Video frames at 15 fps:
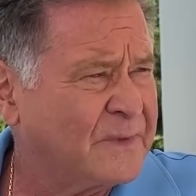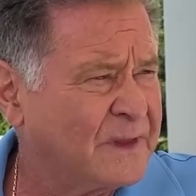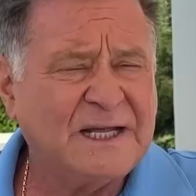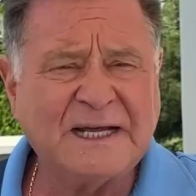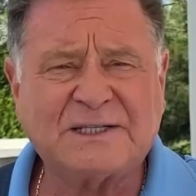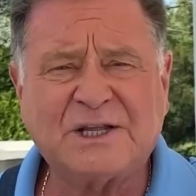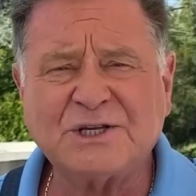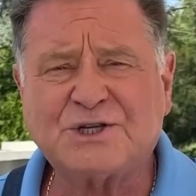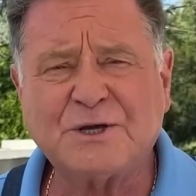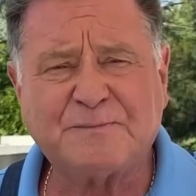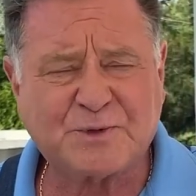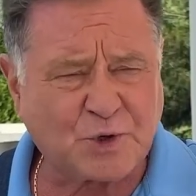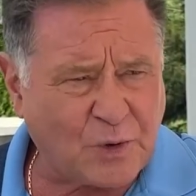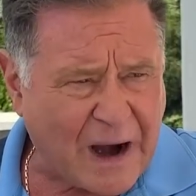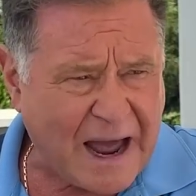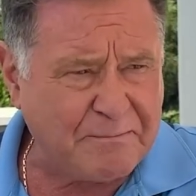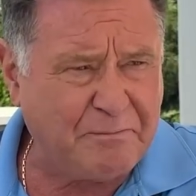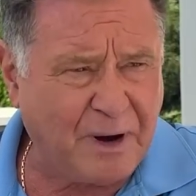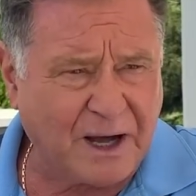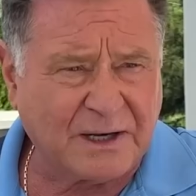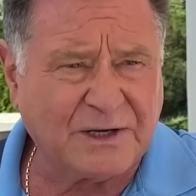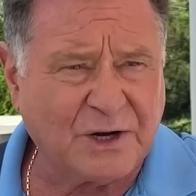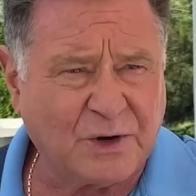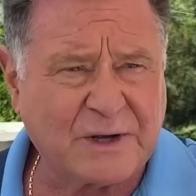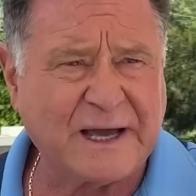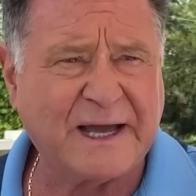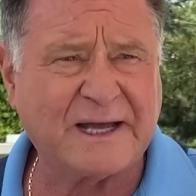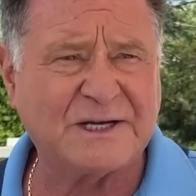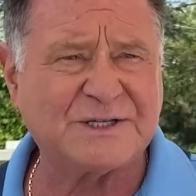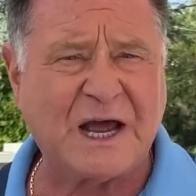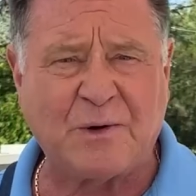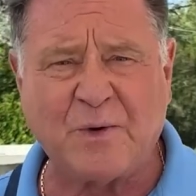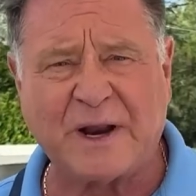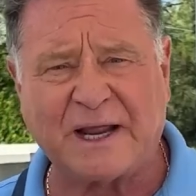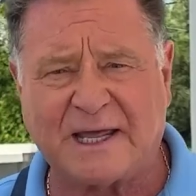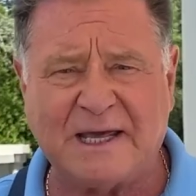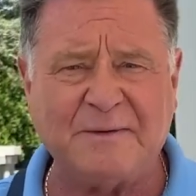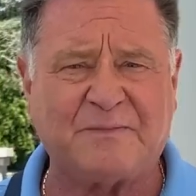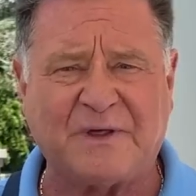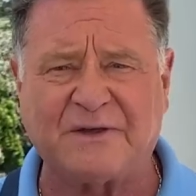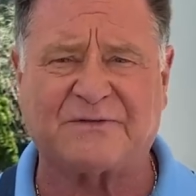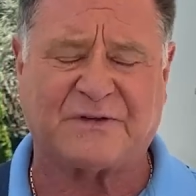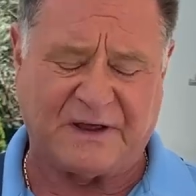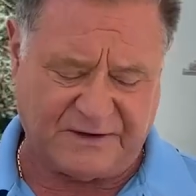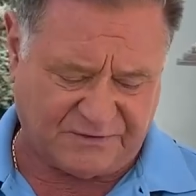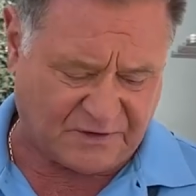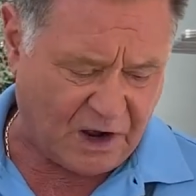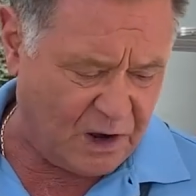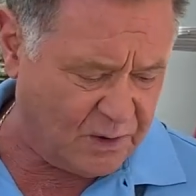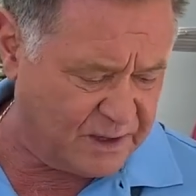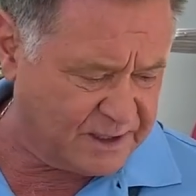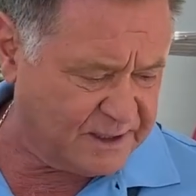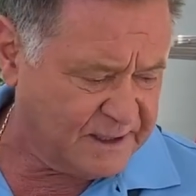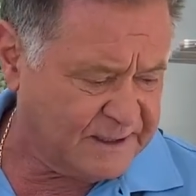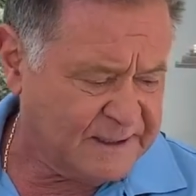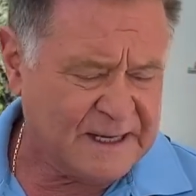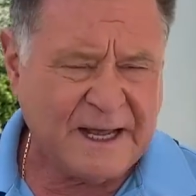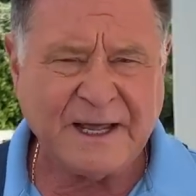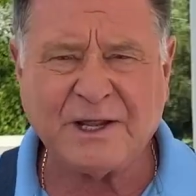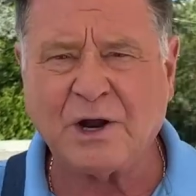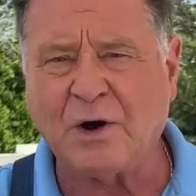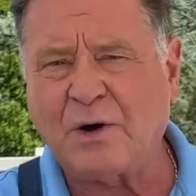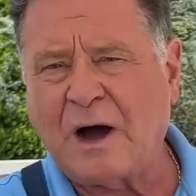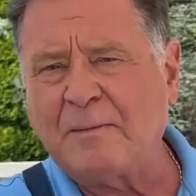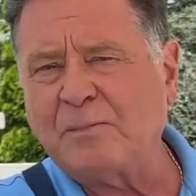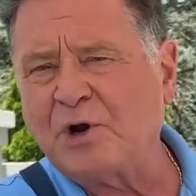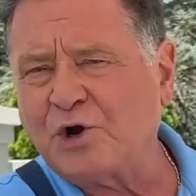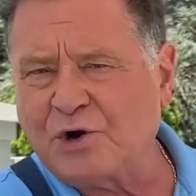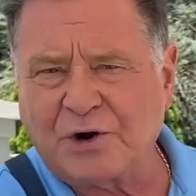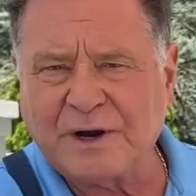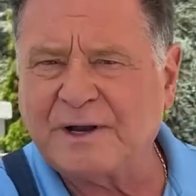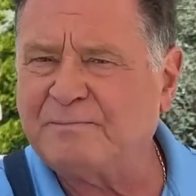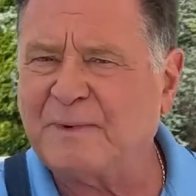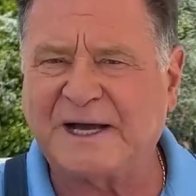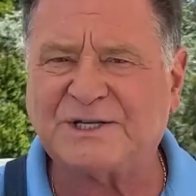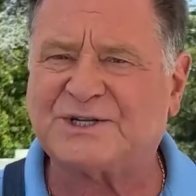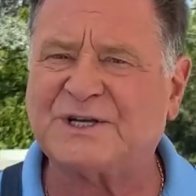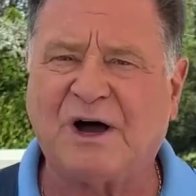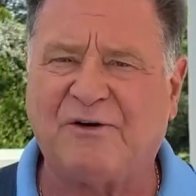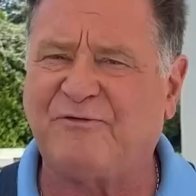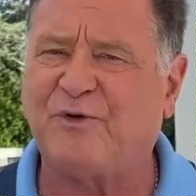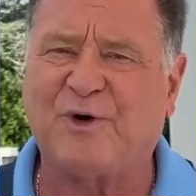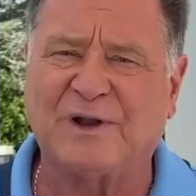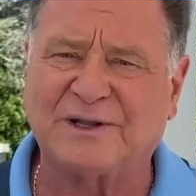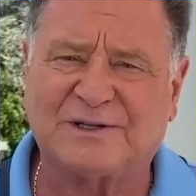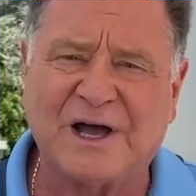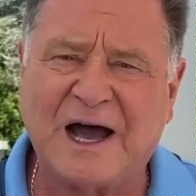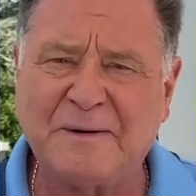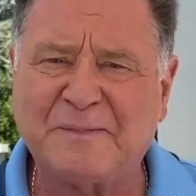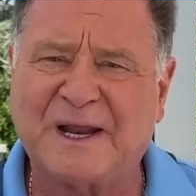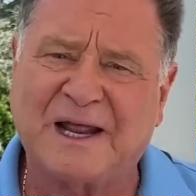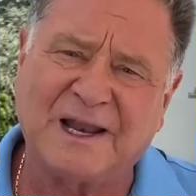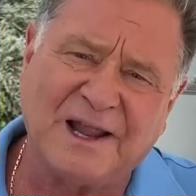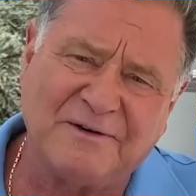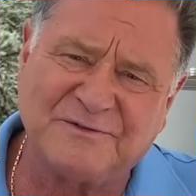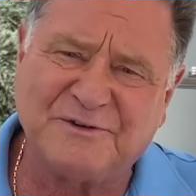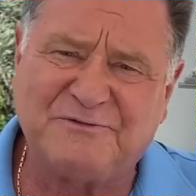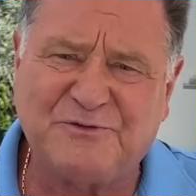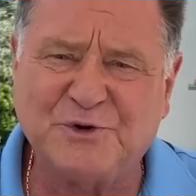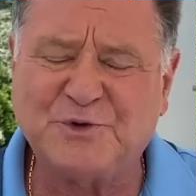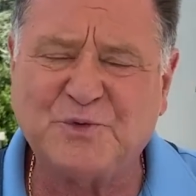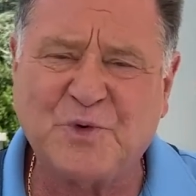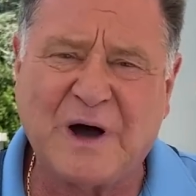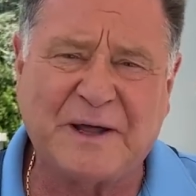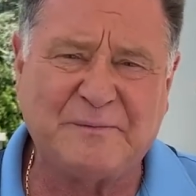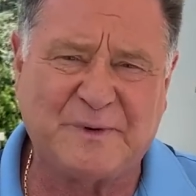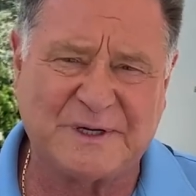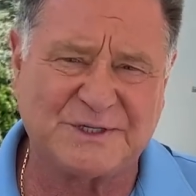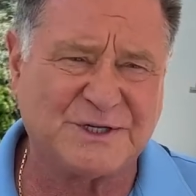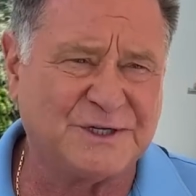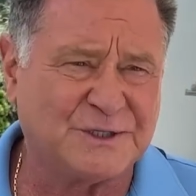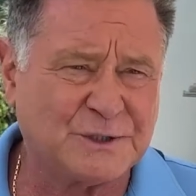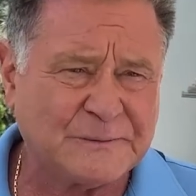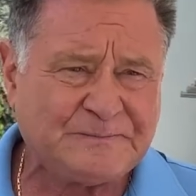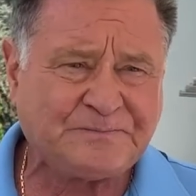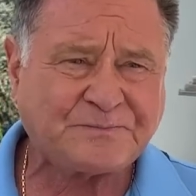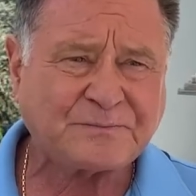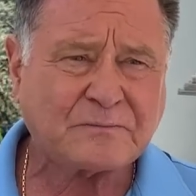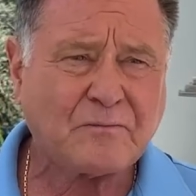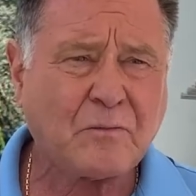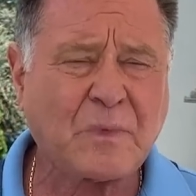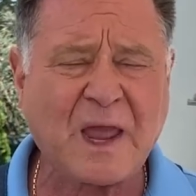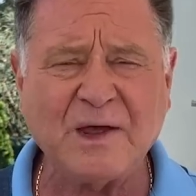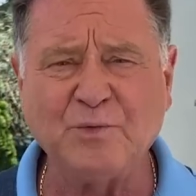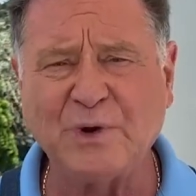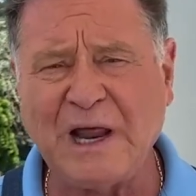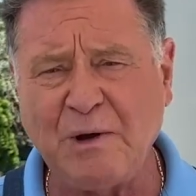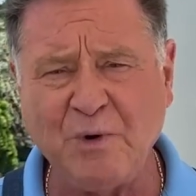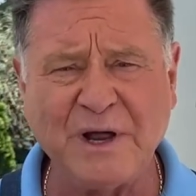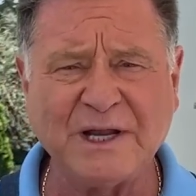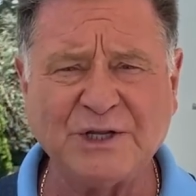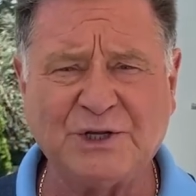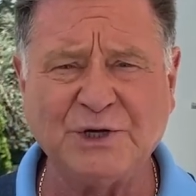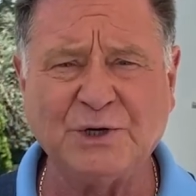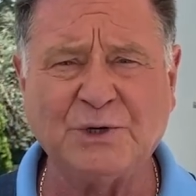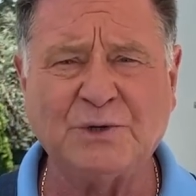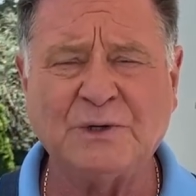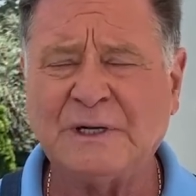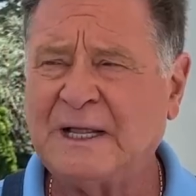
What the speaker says: Hit the subscribe button, okay? Because I want to keep these things going. You know, I'm learning myself all the time, and I love the food and wine business. And what I want to do